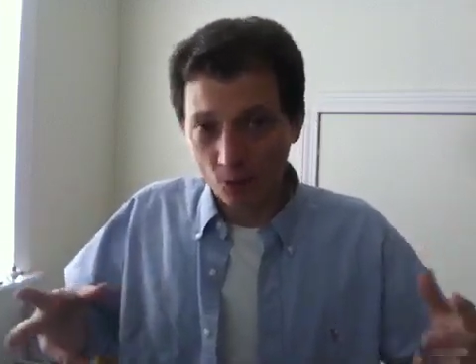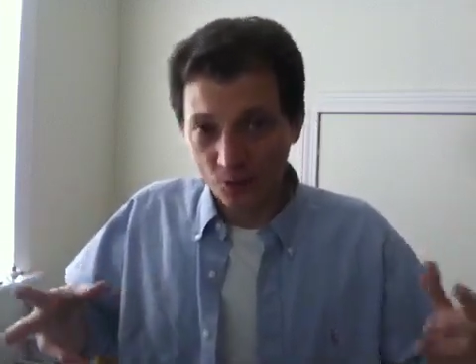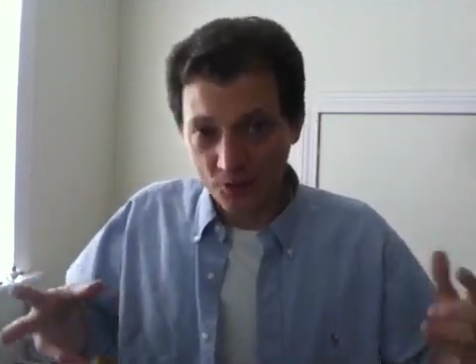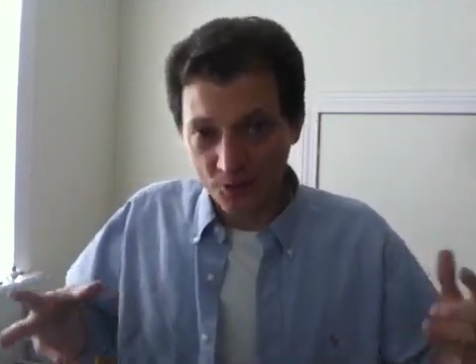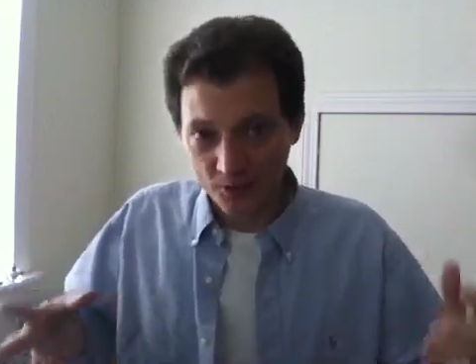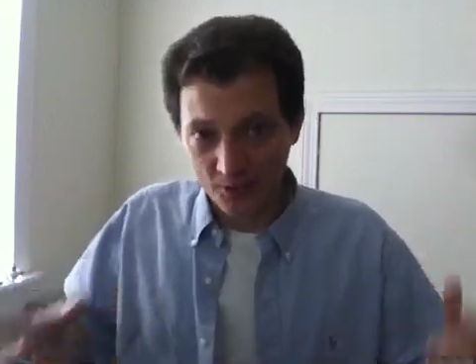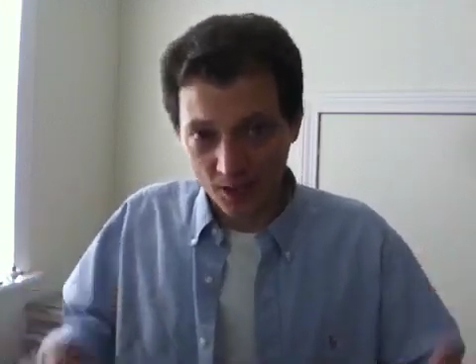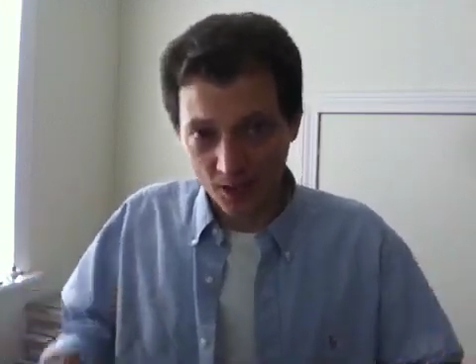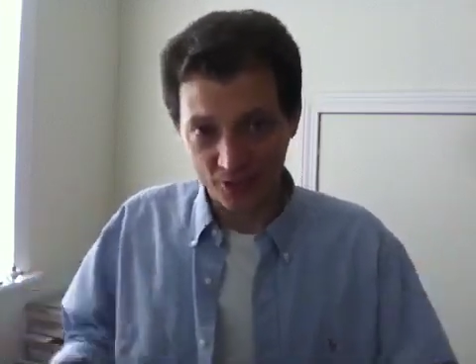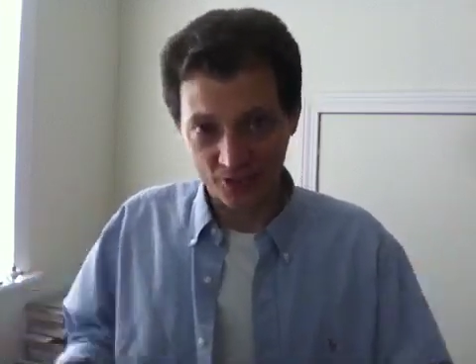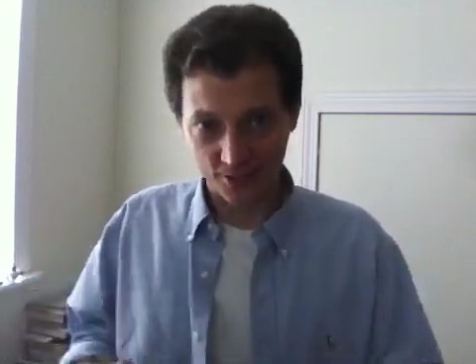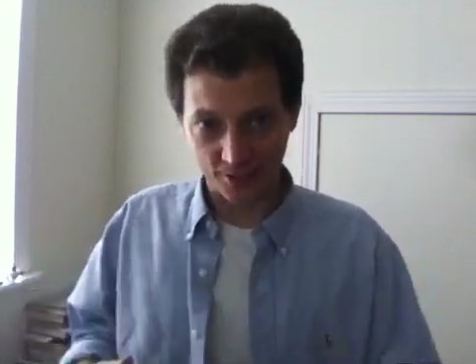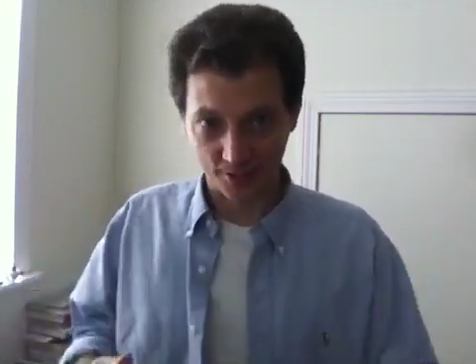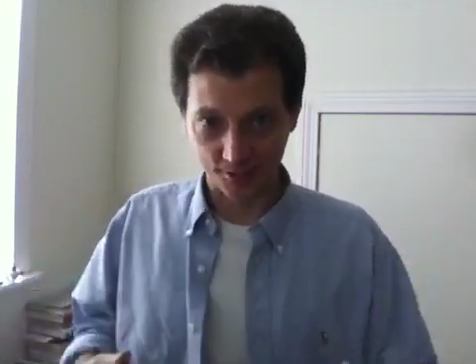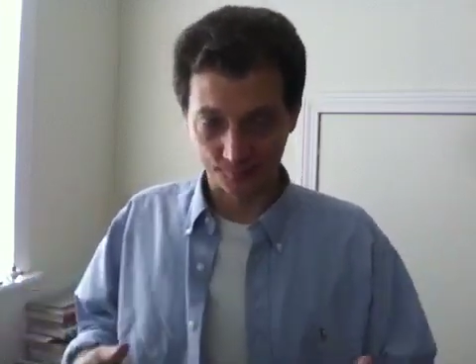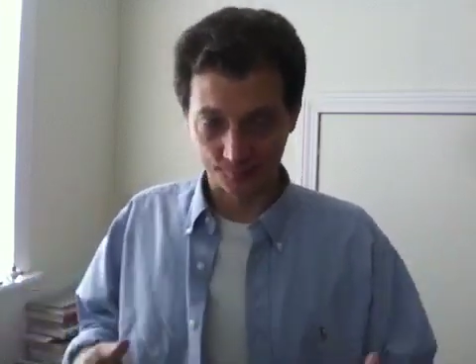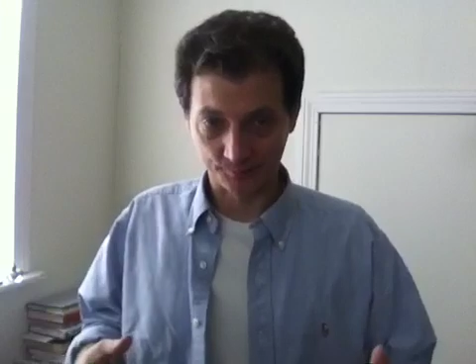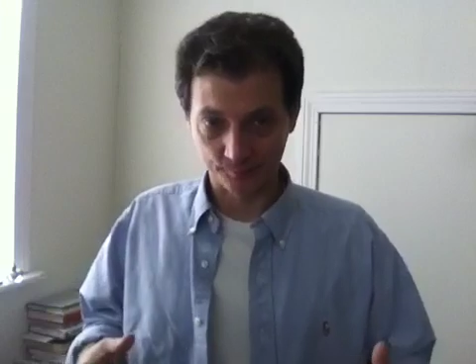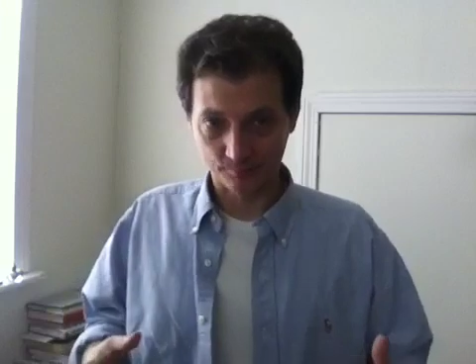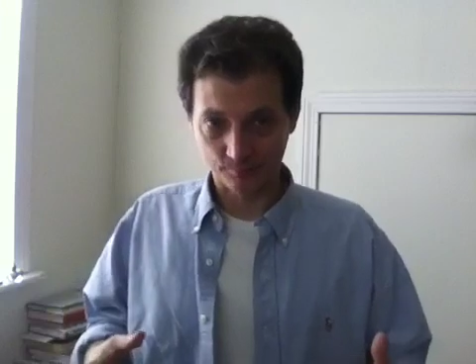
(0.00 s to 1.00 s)

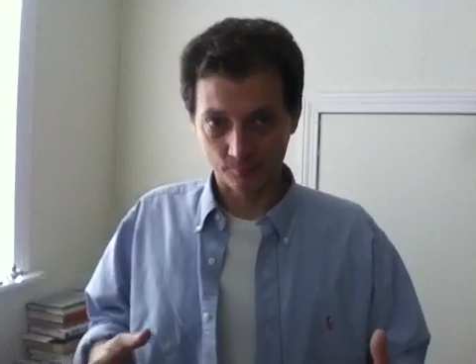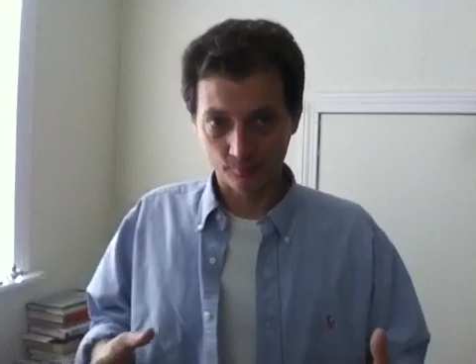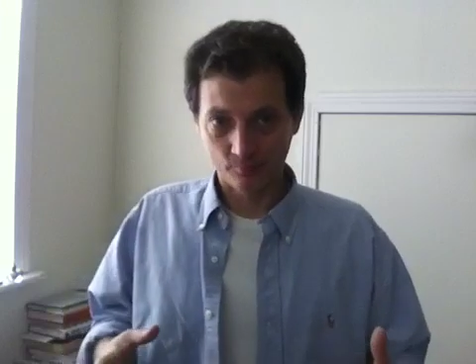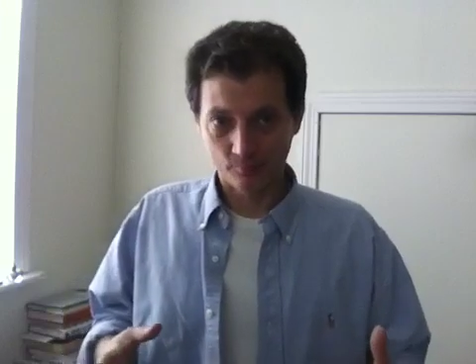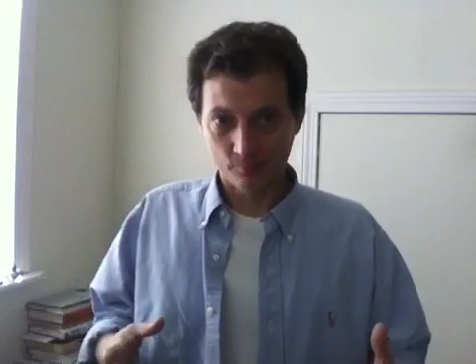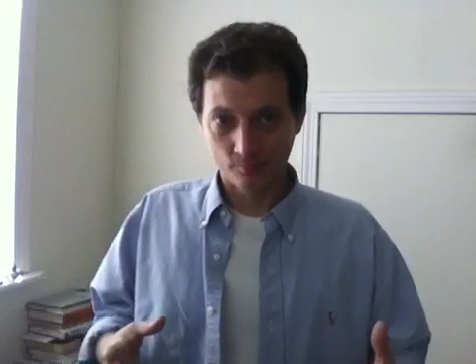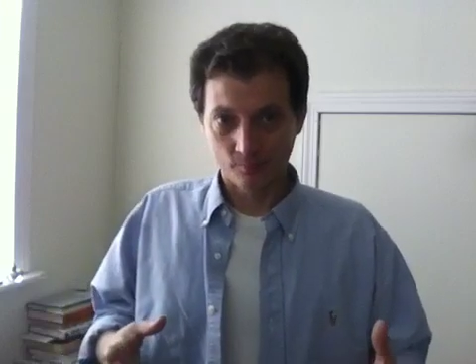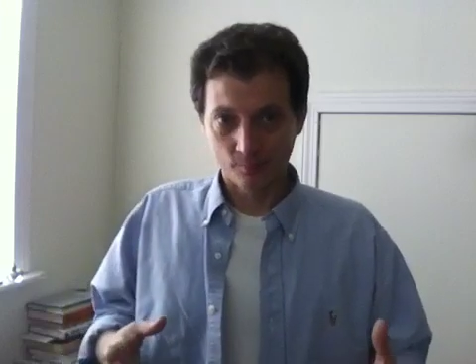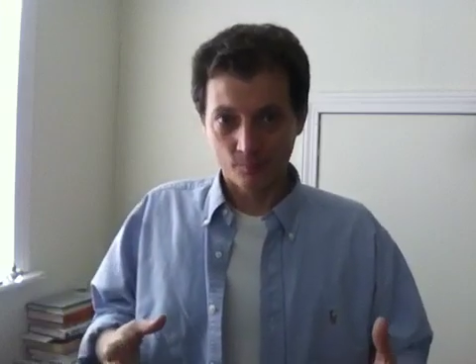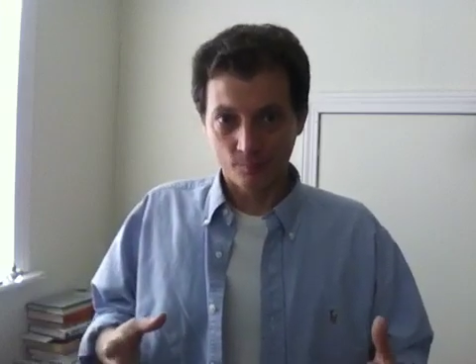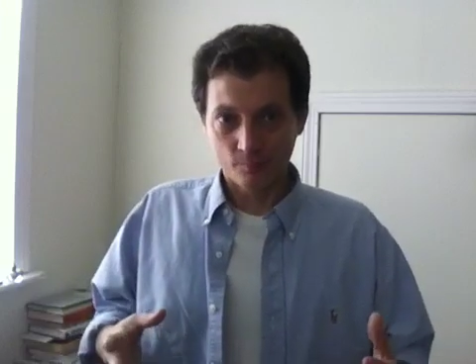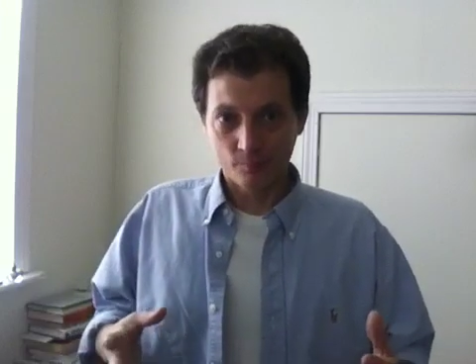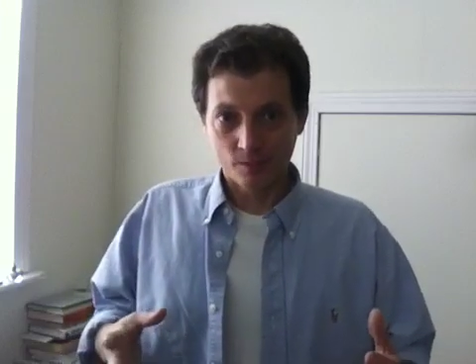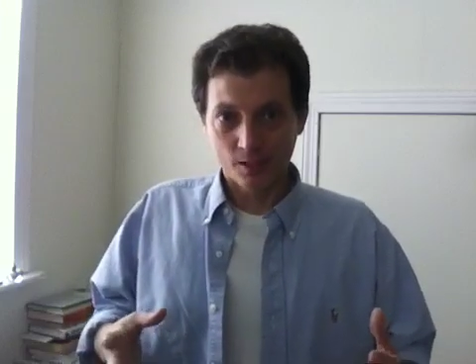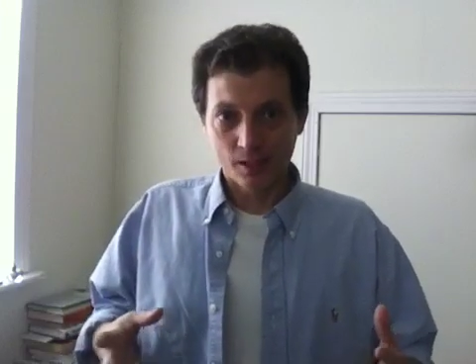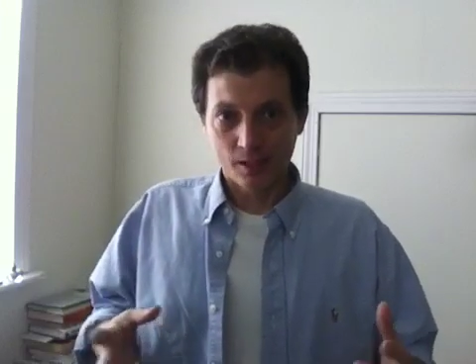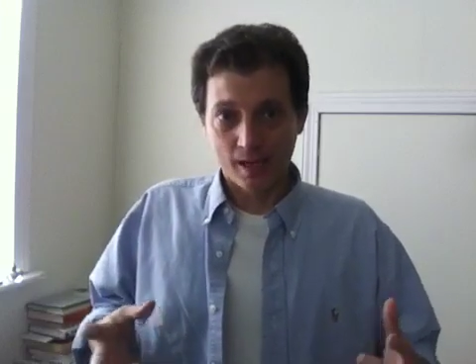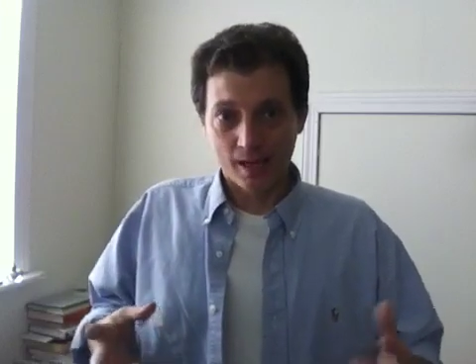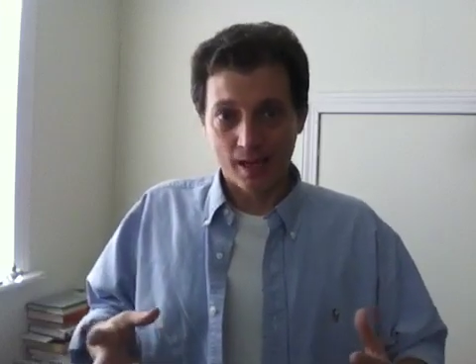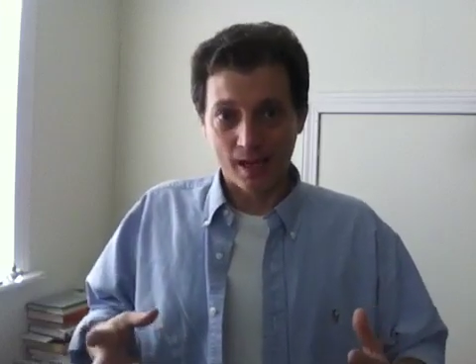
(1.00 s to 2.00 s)
discussion.
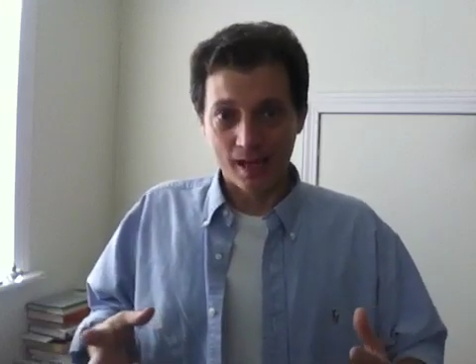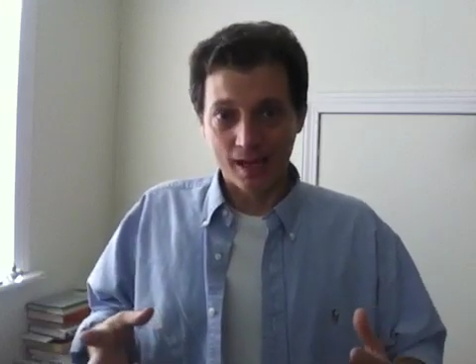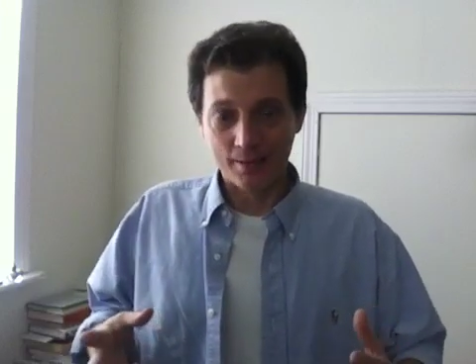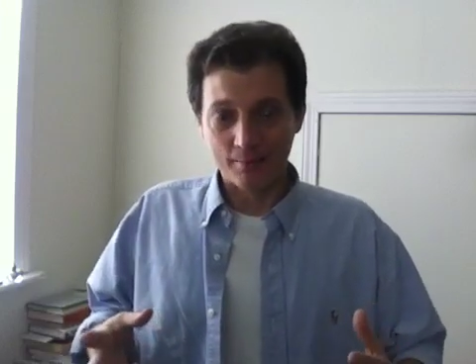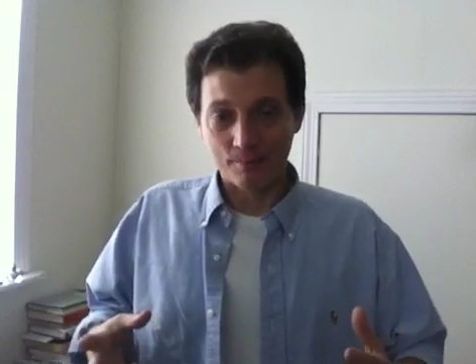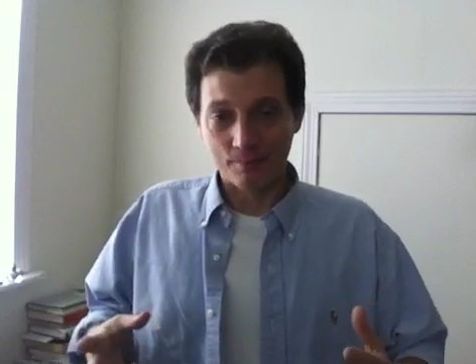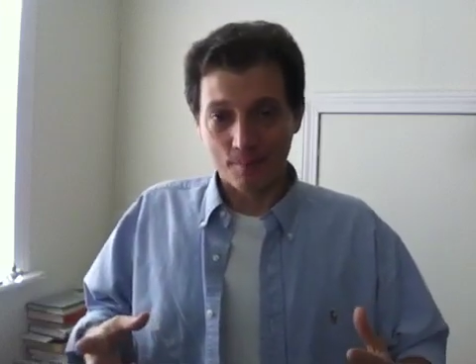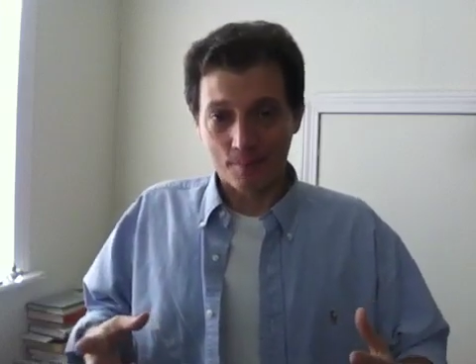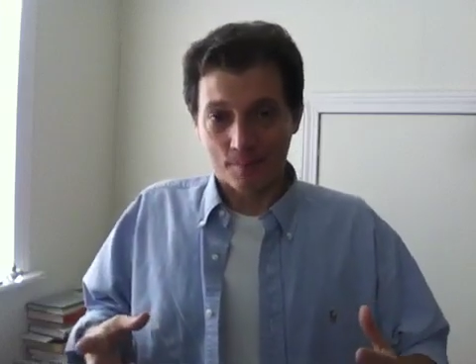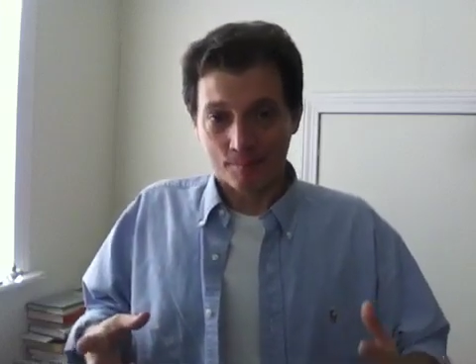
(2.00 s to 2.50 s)
And